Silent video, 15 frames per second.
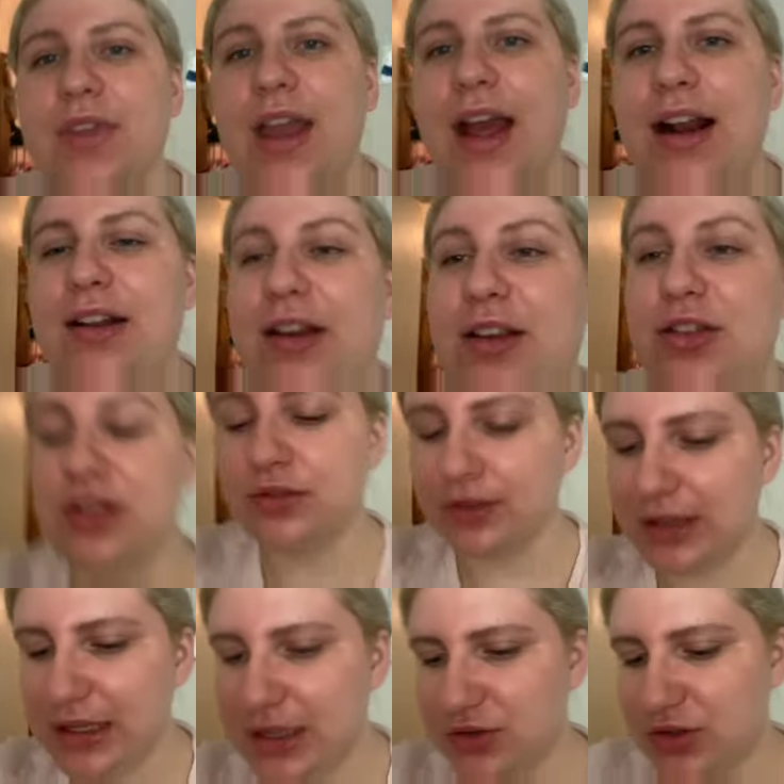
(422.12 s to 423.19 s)
I don't know, it's just
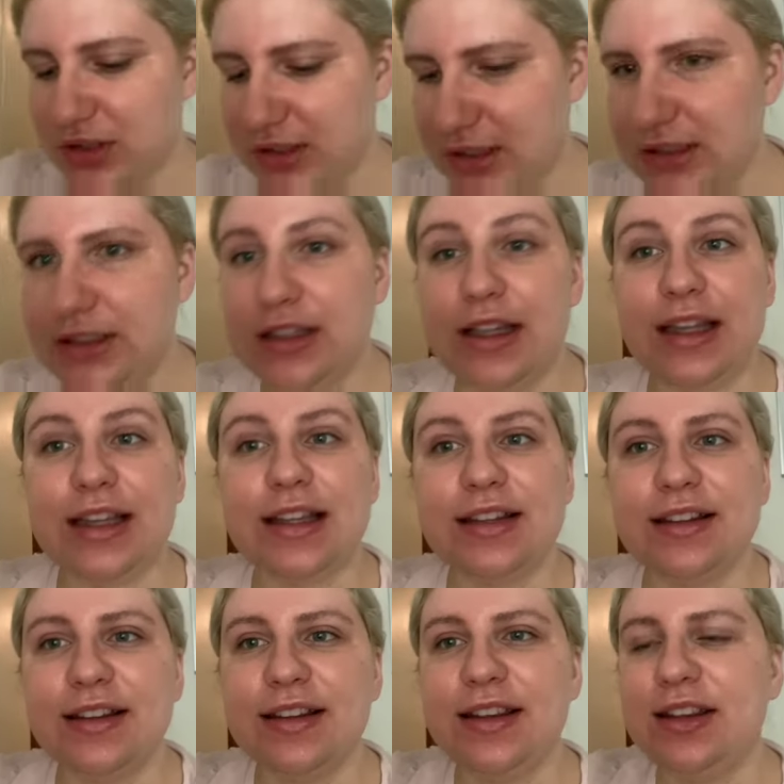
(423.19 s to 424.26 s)
really interesting to like
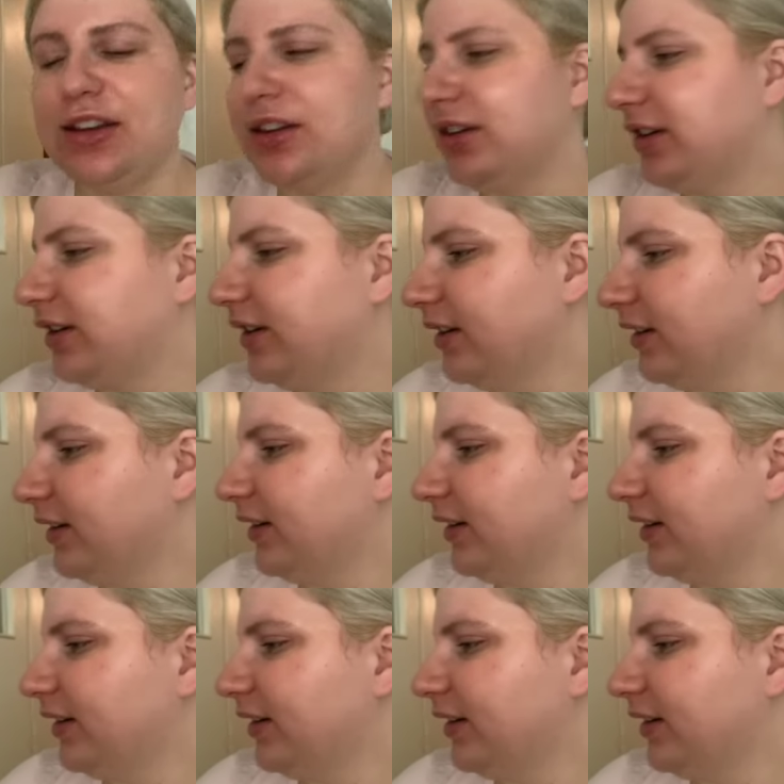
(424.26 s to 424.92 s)
hear